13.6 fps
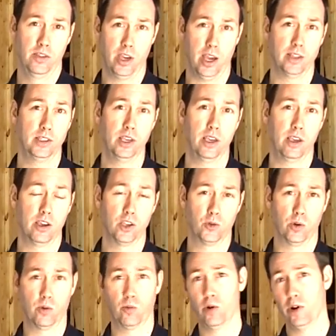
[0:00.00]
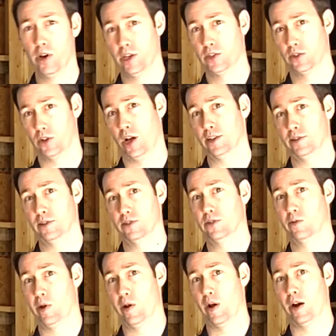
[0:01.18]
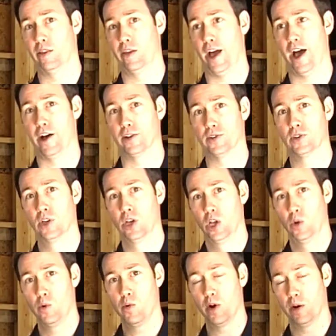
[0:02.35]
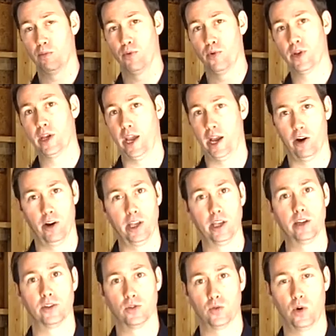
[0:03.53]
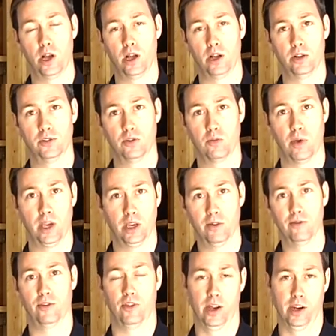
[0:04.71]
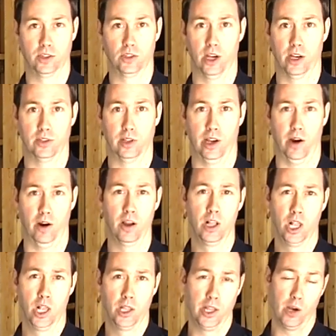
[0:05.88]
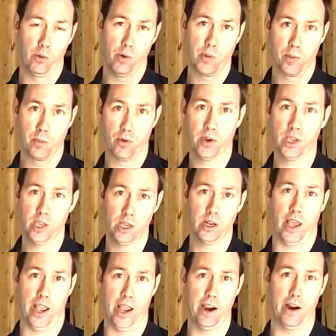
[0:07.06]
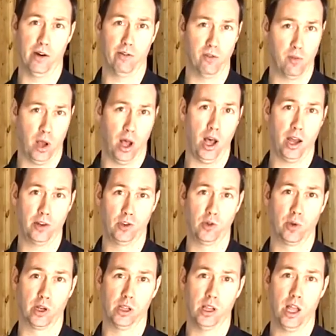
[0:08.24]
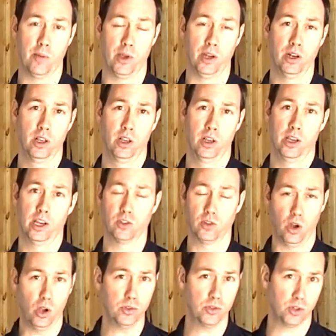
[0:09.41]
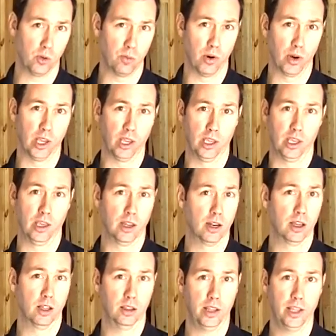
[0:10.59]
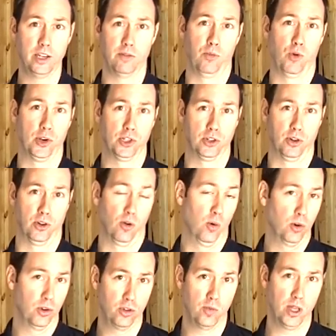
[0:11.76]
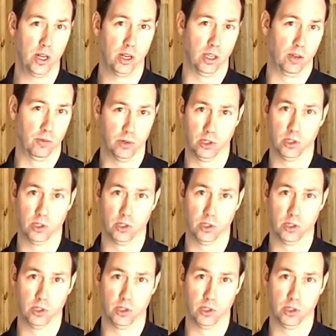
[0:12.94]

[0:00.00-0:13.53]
The idea is when we're exhausting some air out of the house, we want to bring air in as well to make up for that exhaust air. Now when we bring in air from a hot humid climate, it's also bringing in latent moisture or humidity,